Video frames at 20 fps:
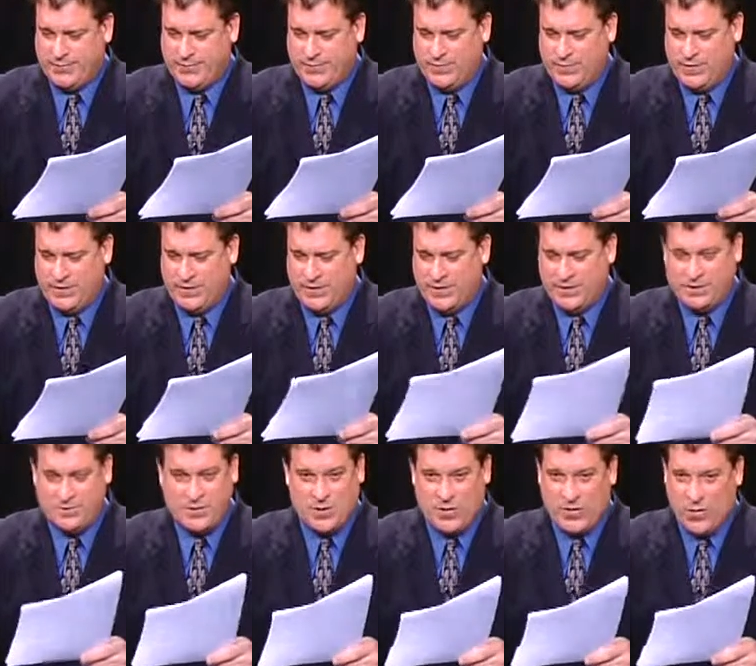
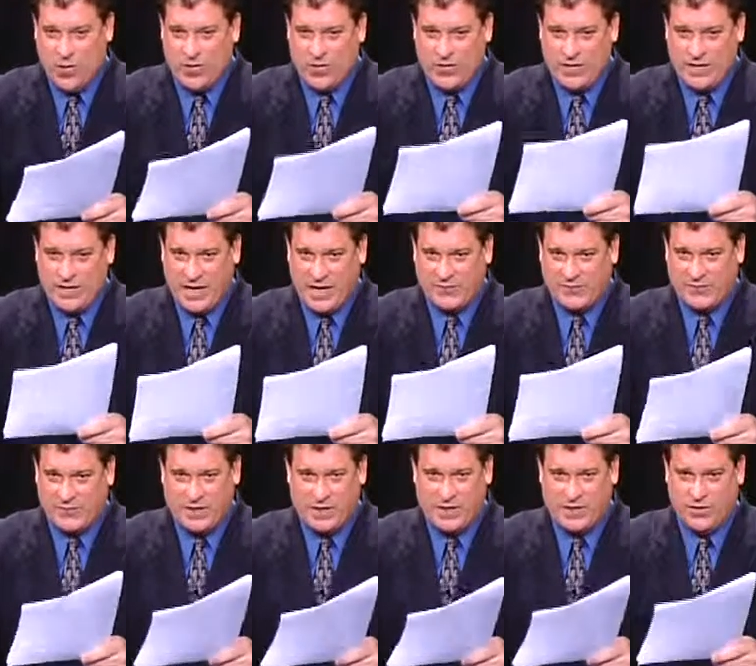It's been one thing
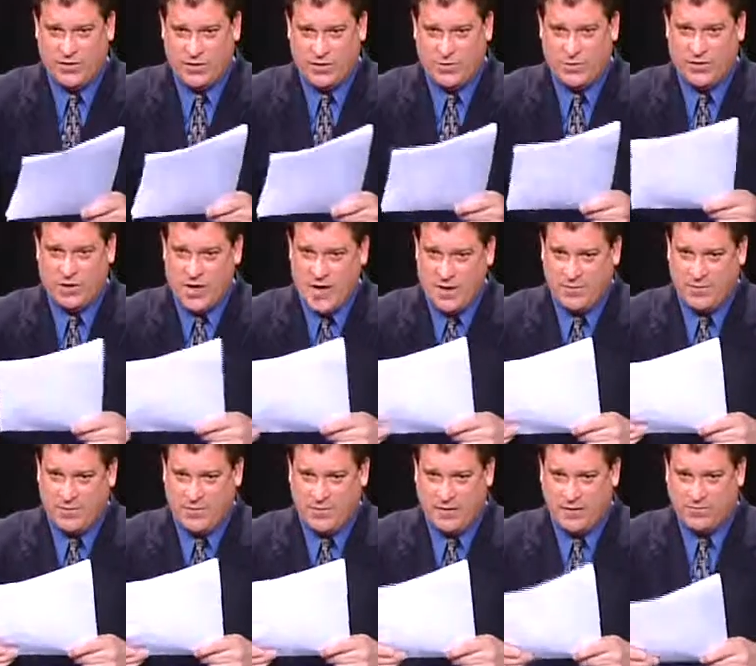after another. You would not
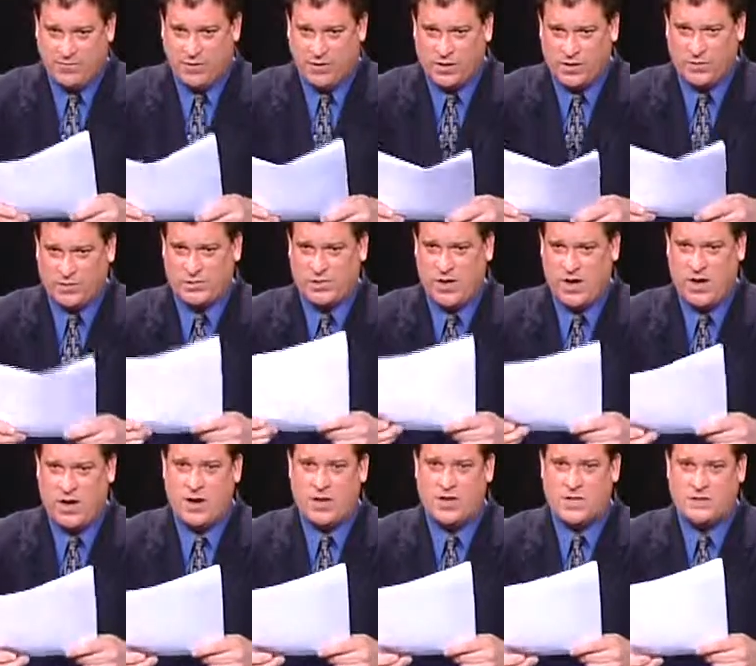believe what goes
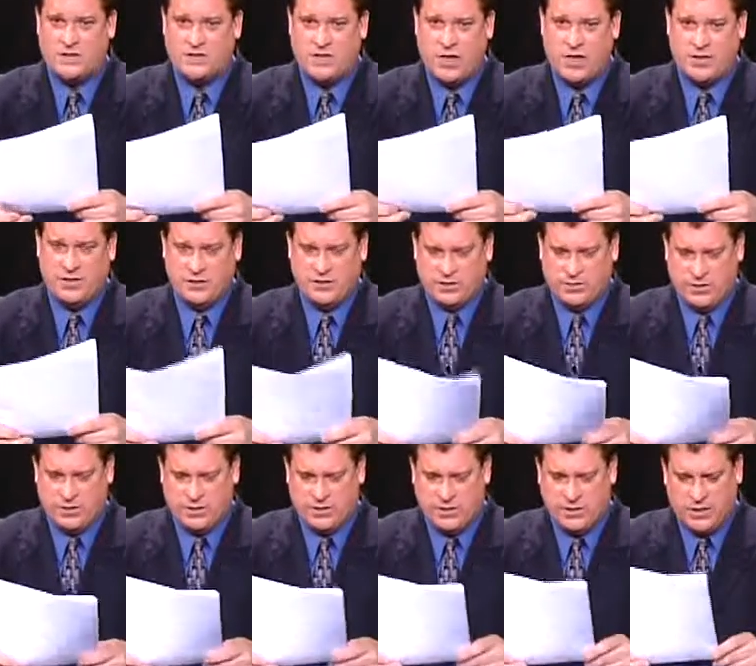on inside these
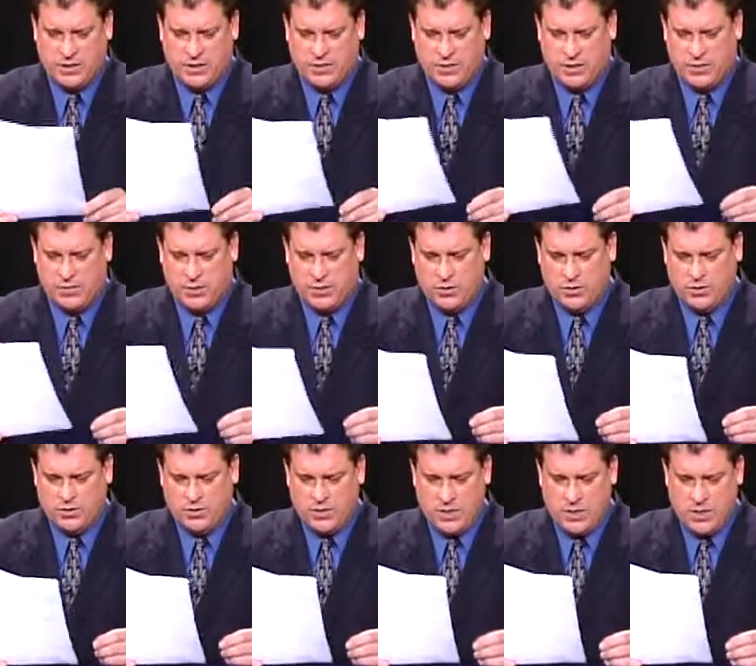military
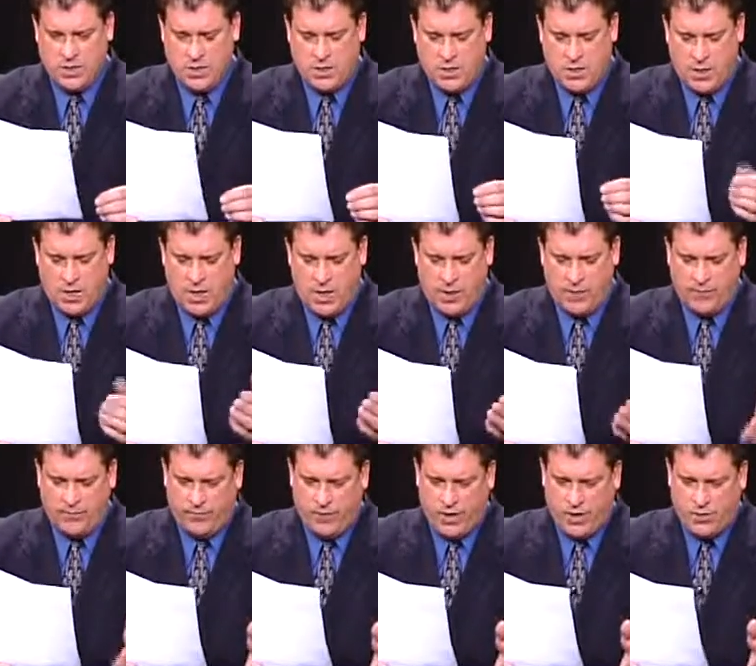tribunals.
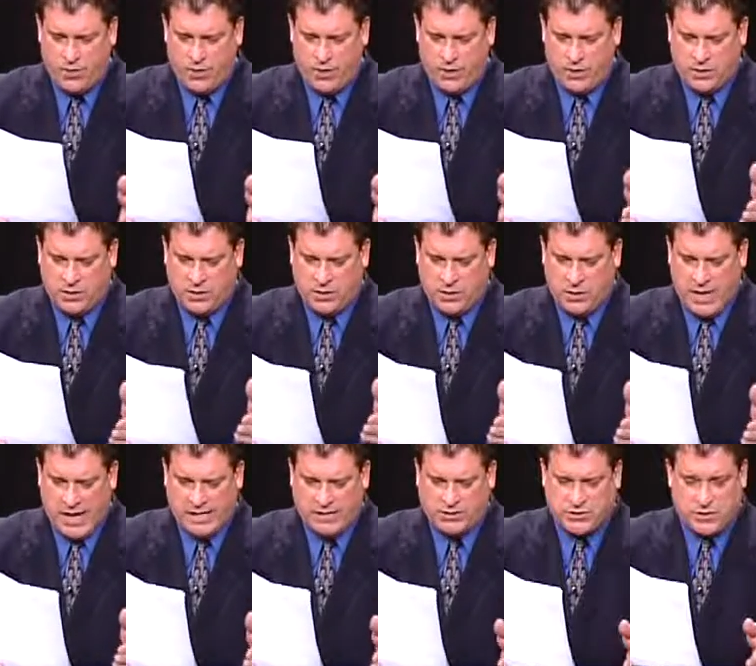But
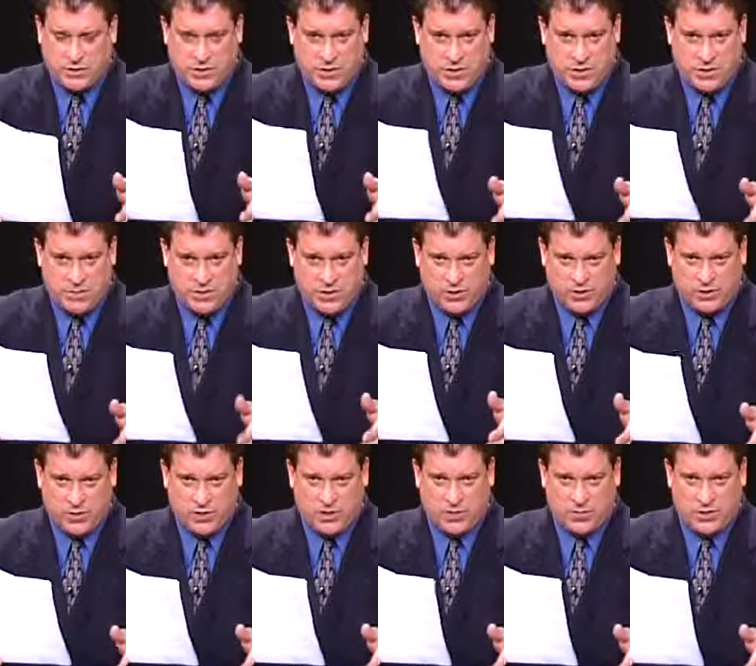as to the
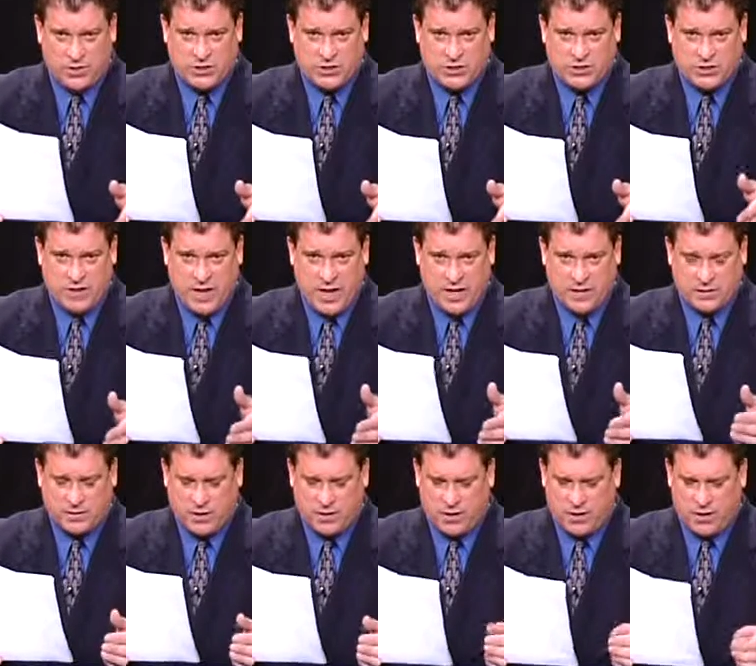Military Commissions
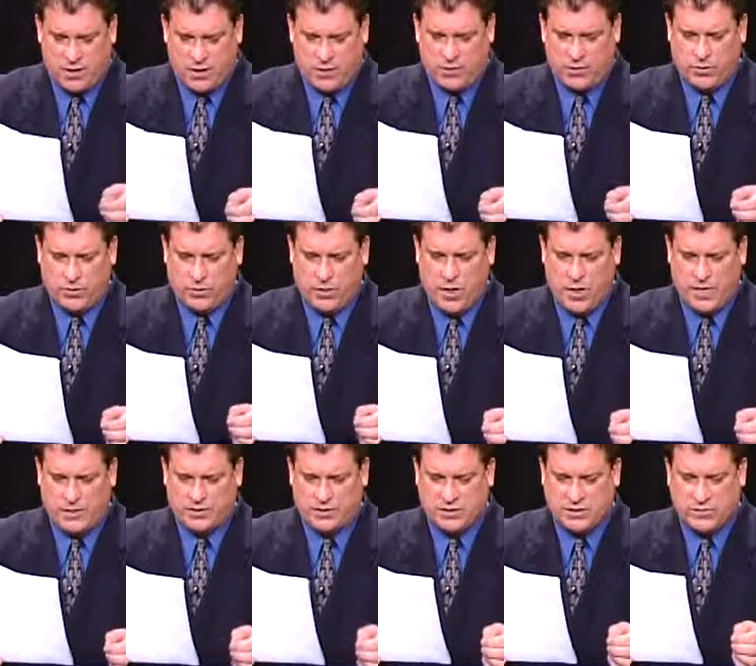Act and other
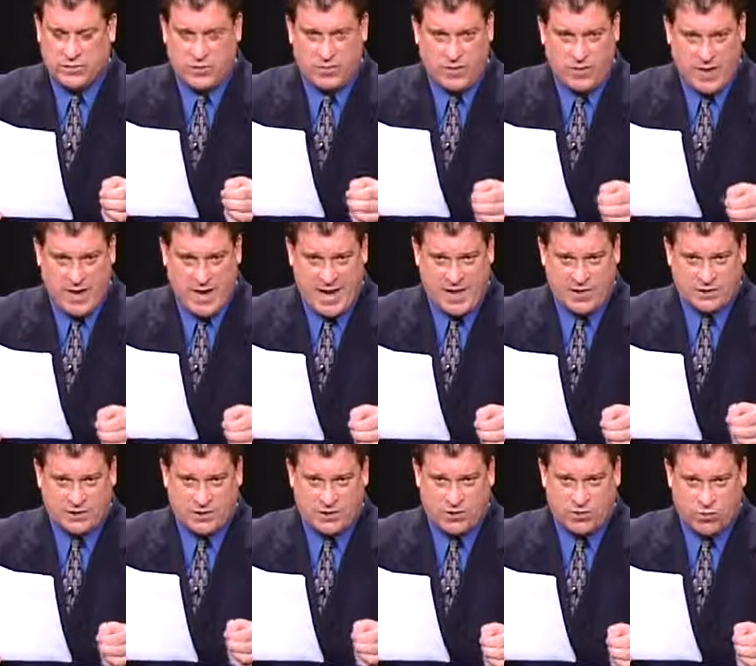laws that have been
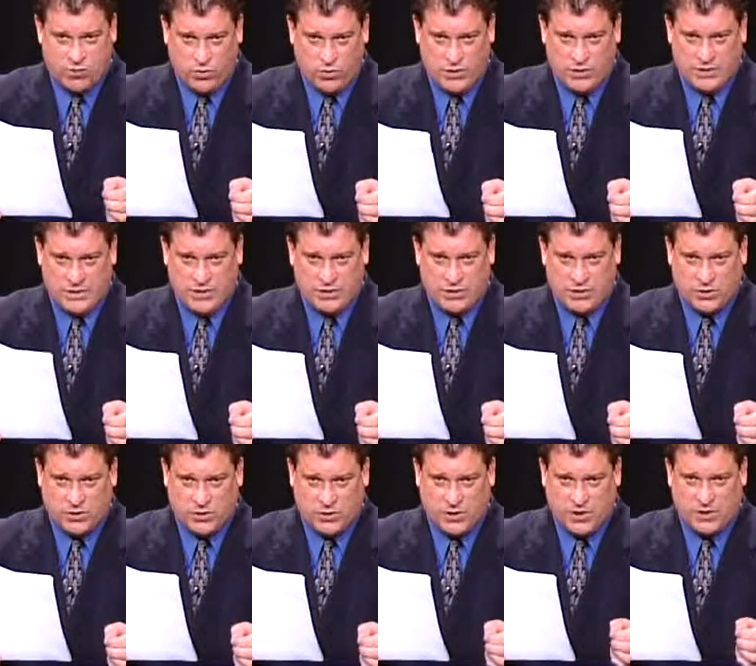passed that you really need to
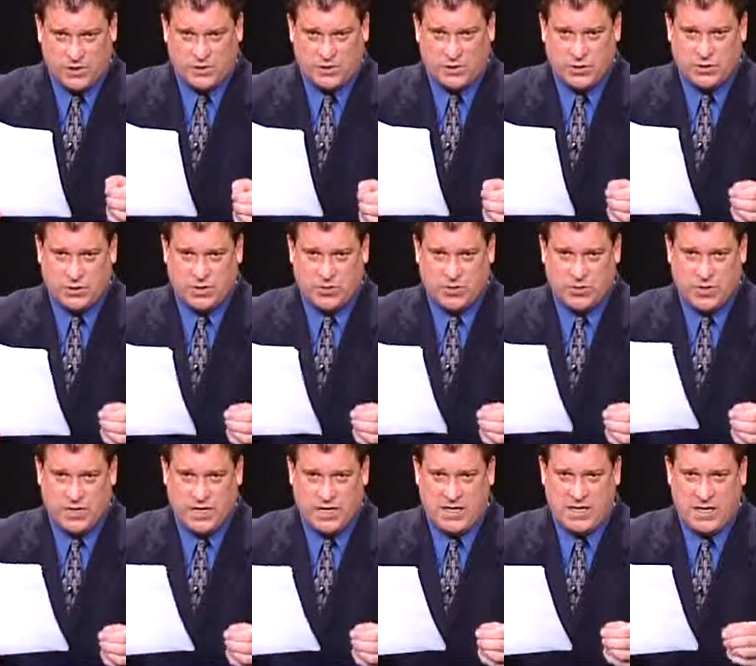look into and
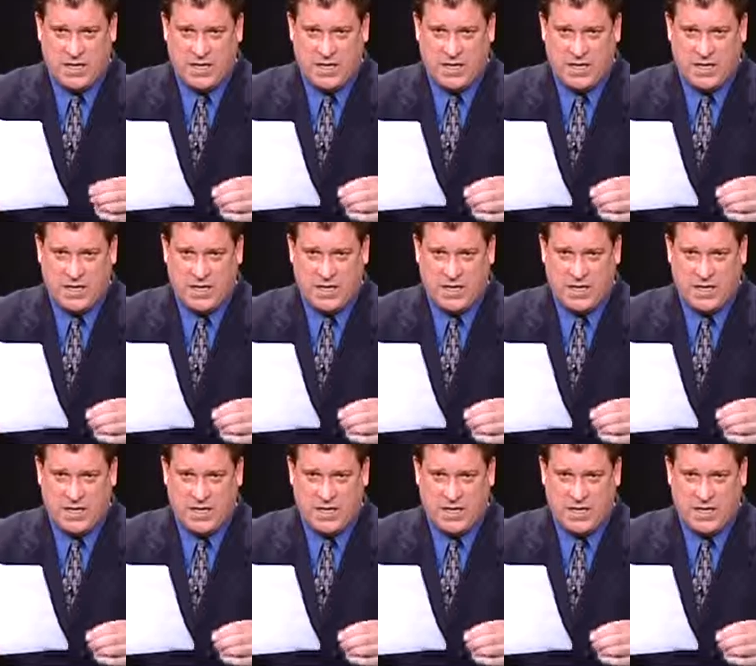read